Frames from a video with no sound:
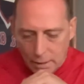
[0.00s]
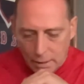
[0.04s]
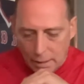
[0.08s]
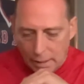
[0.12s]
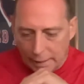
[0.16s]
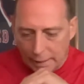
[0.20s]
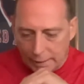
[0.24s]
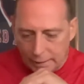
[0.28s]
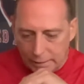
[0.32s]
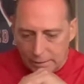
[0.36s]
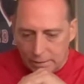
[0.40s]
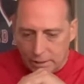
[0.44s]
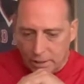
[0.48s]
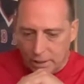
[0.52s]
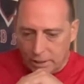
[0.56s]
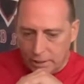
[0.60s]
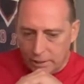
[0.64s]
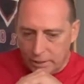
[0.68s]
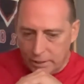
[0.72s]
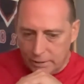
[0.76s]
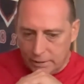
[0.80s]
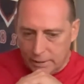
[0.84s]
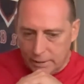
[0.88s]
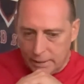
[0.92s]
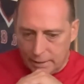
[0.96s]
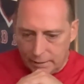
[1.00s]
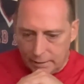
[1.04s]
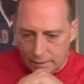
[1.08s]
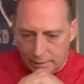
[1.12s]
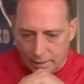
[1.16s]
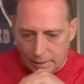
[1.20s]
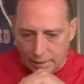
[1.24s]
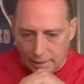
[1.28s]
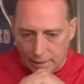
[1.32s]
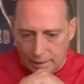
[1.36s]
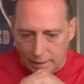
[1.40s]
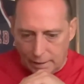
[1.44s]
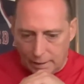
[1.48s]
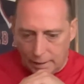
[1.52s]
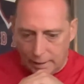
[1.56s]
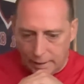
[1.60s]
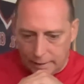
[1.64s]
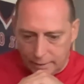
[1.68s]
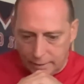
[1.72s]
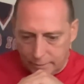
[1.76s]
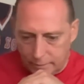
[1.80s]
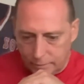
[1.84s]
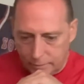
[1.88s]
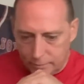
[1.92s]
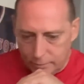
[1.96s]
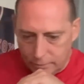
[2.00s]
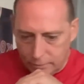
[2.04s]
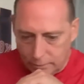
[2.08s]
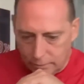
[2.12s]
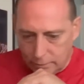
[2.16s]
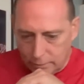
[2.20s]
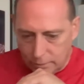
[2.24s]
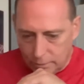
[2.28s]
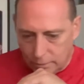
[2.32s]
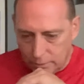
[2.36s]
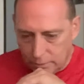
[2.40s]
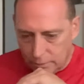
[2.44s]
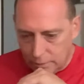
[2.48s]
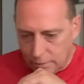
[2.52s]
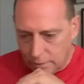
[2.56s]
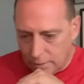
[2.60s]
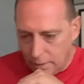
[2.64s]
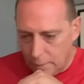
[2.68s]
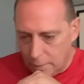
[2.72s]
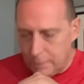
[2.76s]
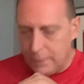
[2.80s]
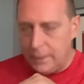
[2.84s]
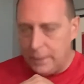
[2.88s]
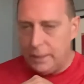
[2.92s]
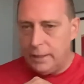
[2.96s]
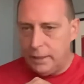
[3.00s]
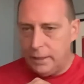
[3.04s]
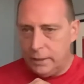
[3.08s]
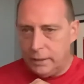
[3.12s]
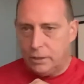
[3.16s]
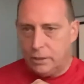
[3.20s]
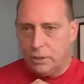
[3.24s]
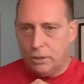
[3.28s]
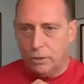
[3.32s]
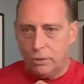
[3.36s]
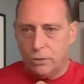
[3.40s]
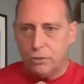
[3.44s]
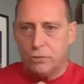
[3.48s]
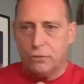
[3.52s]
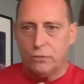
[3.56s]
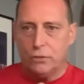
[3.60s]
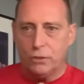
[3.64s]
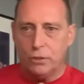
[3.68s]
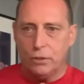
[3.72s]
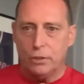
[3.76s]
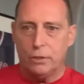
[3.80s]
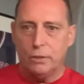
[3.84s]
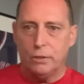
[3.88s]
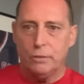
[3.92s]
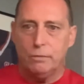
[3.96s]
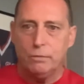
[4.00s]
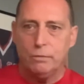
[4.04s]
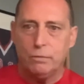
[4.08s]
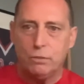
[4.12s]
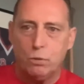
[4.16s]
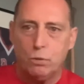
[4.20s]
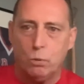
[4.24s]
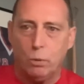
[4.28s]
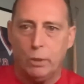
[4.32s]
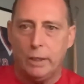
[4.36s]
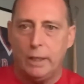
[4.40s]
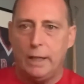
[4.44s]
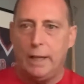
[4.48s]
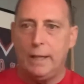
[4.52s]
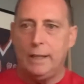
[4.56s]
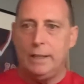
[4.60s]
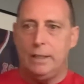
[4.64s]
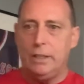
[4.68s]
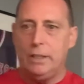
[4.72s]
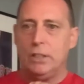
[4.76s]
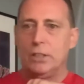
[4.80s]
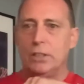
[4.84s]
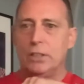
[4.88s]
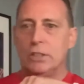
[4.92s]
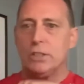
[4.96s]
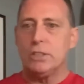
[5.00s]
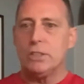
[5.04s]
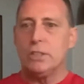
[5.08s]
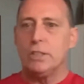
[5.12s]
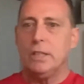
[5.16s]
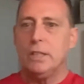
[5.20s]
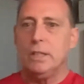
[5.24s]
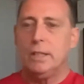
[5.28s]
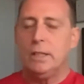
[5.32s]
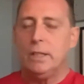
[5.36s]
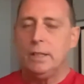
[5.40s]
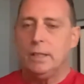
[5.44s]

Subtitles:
I can tell you that I've been a hitting coach for 28 years.